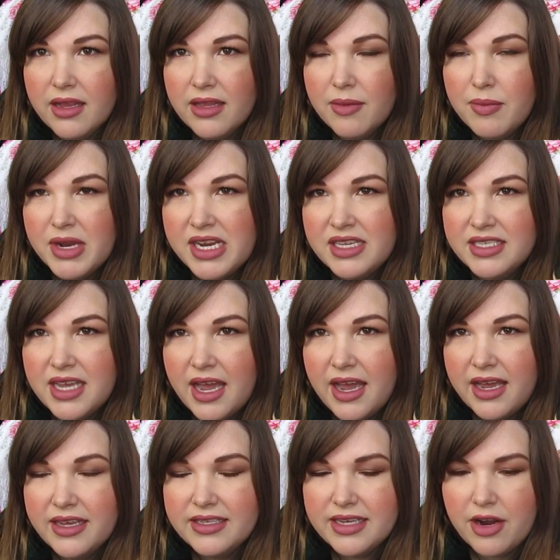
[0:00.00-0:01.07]
the mini
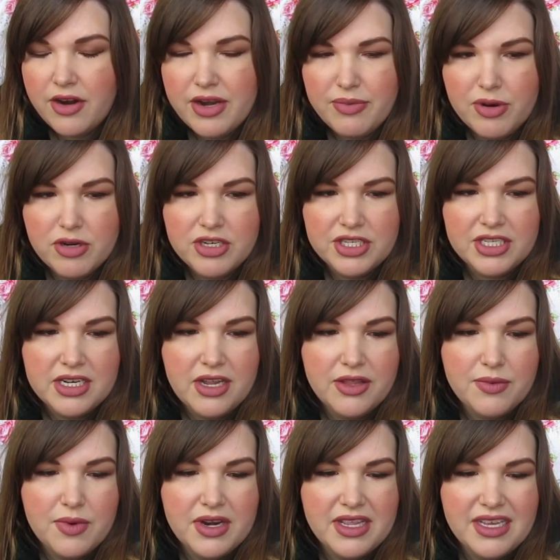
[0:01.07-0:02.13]
size. I already purchased
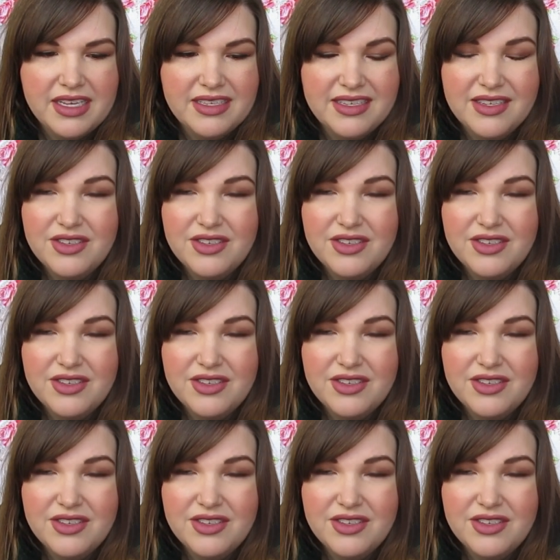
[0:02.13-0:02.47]
another one of these.